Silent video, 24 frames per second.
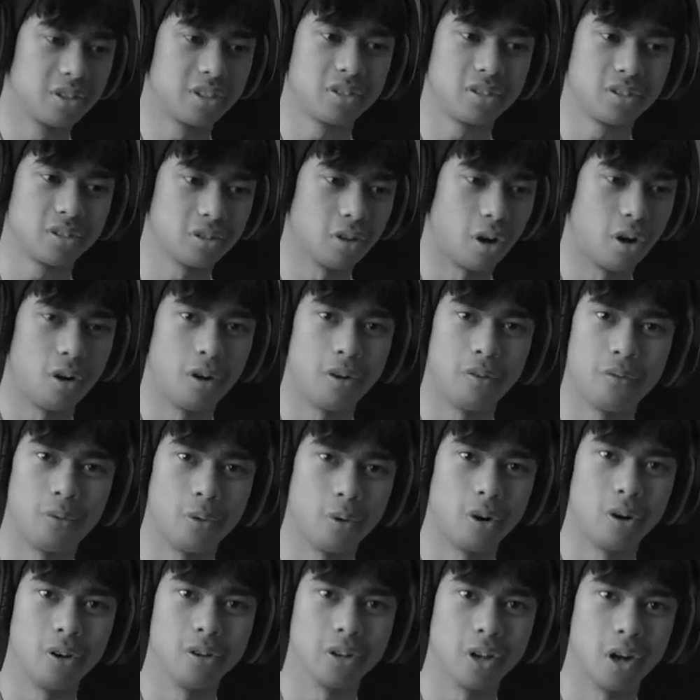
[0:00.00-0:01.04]
solve
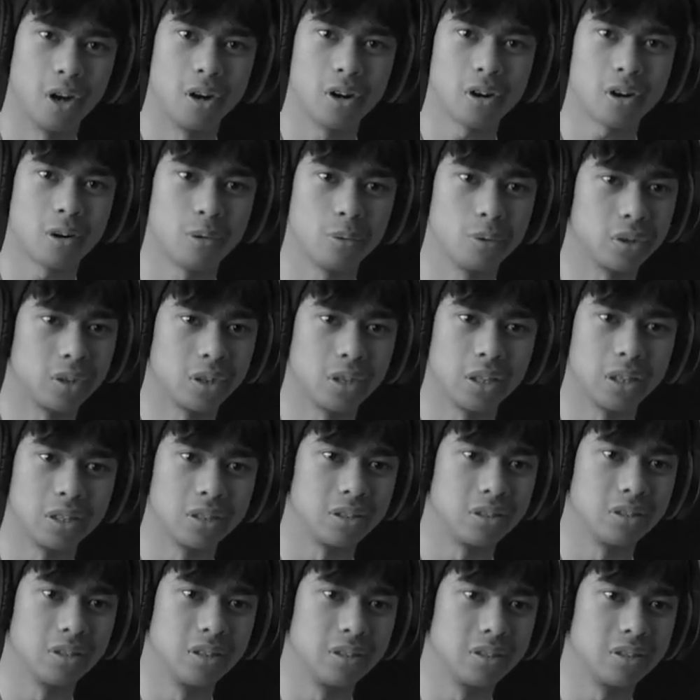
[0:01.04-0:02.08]
world hunger with this
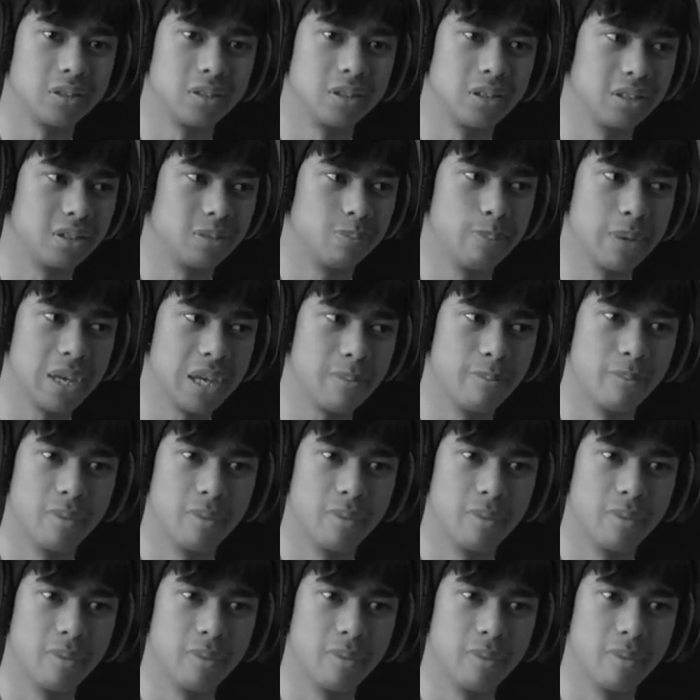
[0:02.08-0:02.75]
this this beat,